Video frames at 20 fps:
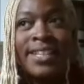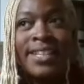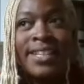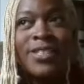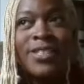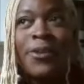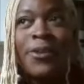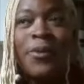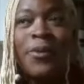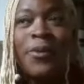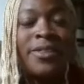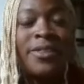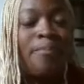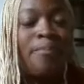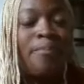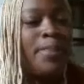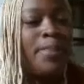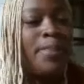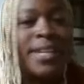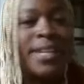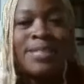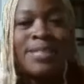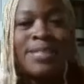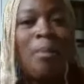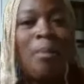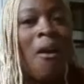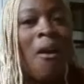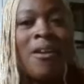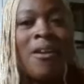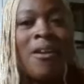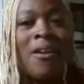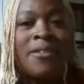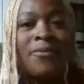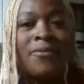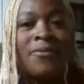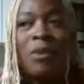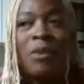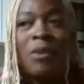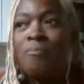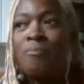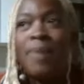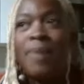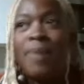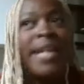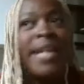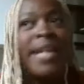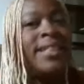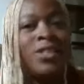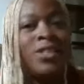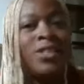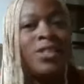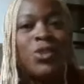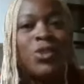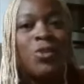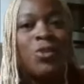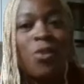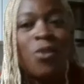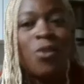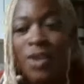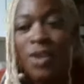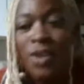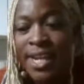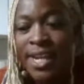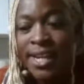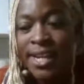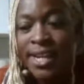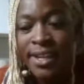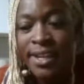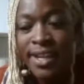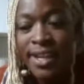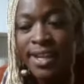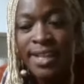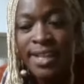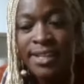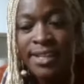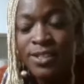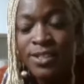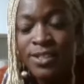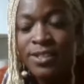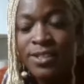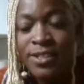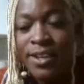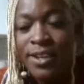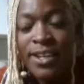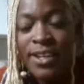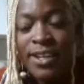So the biggest part of what made this story and this,